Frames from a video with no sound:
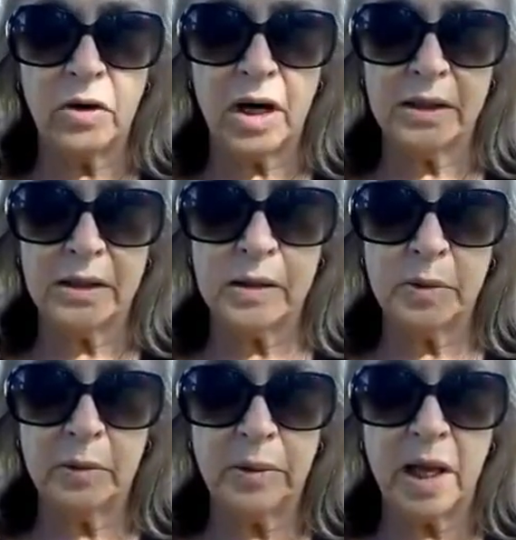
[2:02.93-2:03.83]
of Christ has
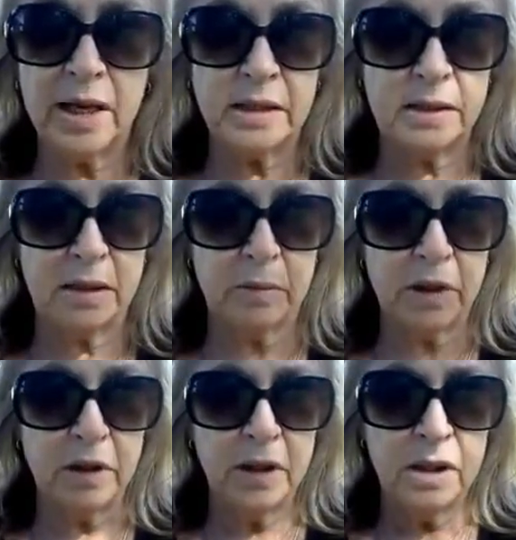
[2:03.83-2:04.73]
been applied to them.
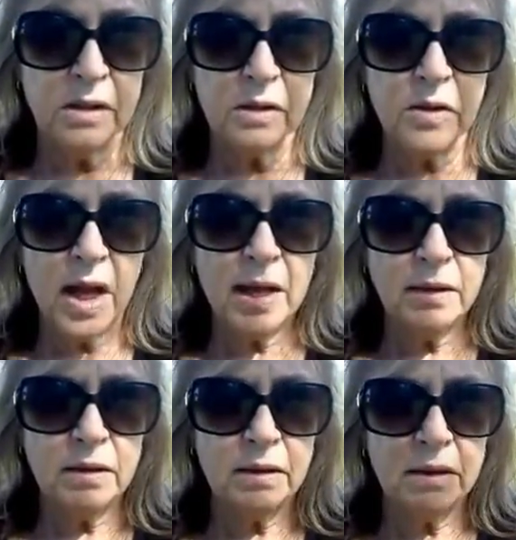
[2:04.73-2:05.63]
So
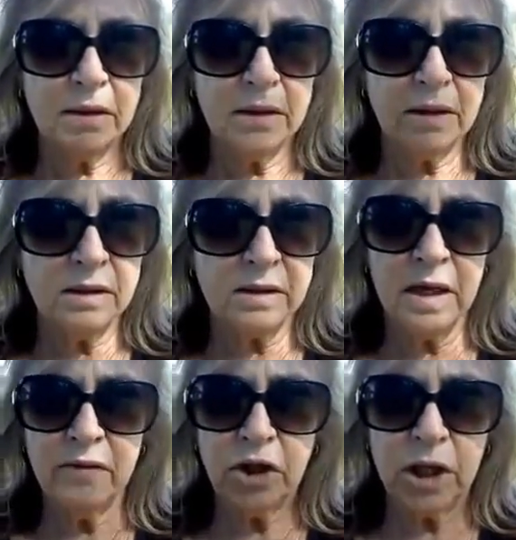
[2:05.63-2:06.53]
that is
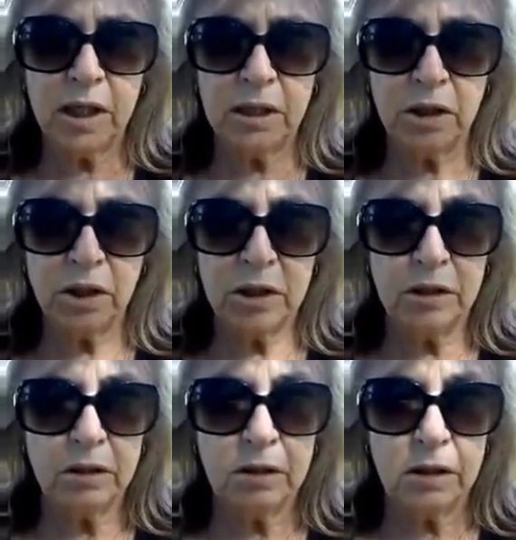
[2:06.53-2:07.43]
never
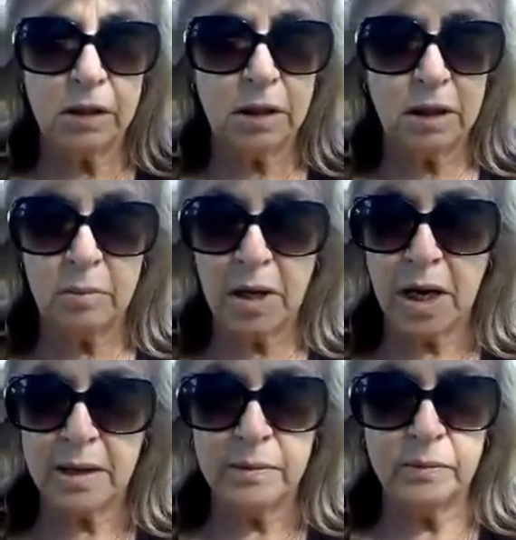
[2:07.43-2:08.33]
changed in
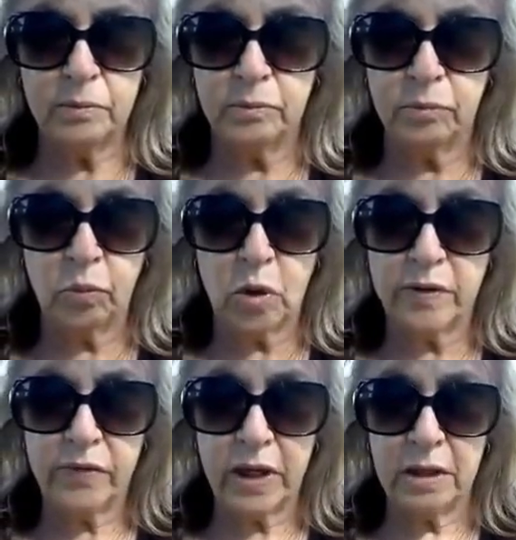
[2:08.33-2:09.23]
my
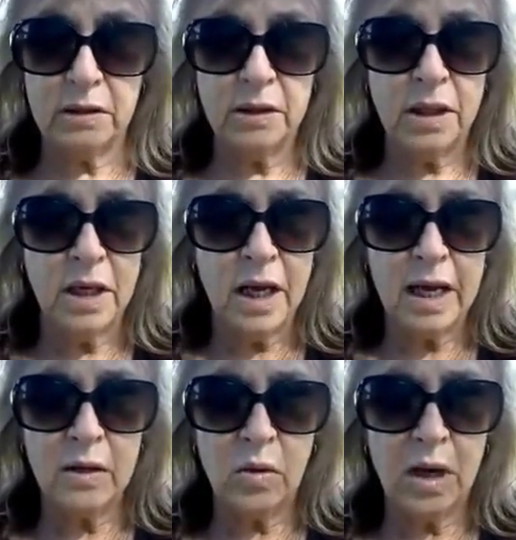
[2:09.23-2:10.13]
way of thinking.
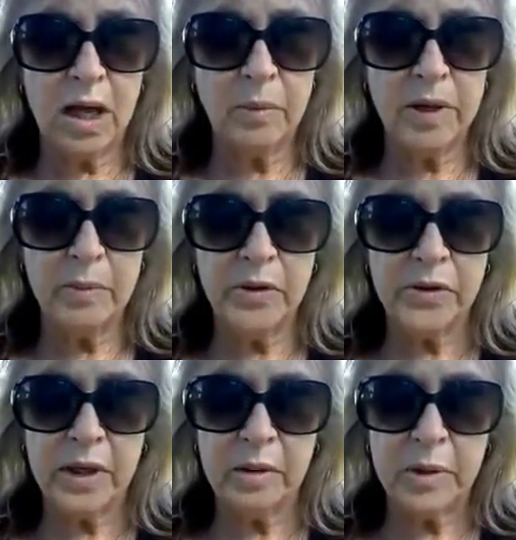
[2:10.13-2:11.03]
I know a lot of people
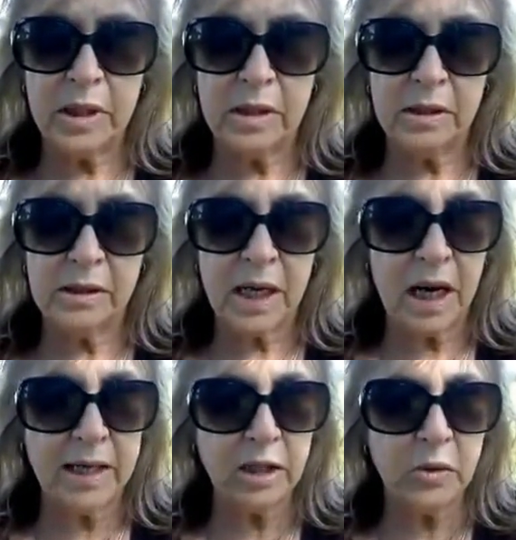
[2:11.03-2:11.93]
think because I
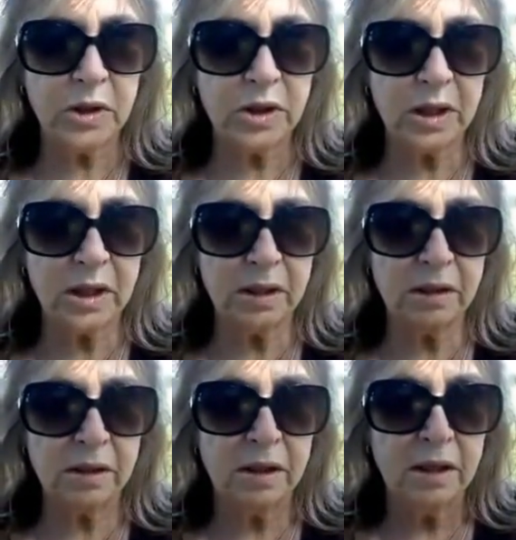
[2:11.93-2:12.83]
like Jewish
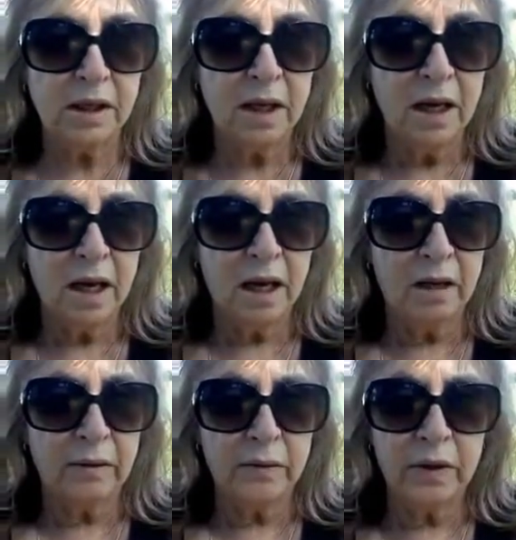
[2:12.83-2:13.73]
things, and